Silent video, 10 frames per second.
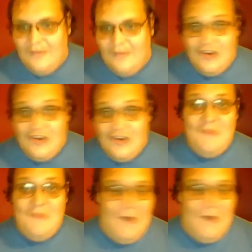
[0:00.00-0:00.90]
No,
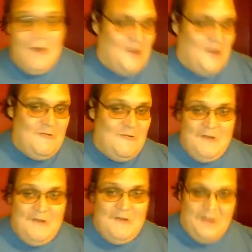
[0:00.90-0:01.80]
no, no, no,
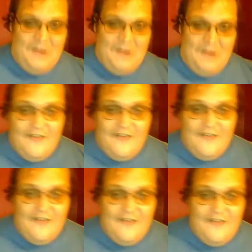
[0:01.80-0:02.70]
no. Well,
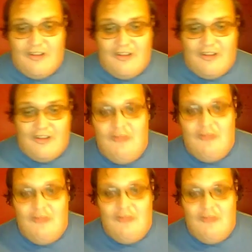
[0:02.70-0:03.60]
I've got some no's for
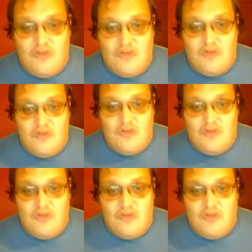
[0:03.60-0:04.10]
you too.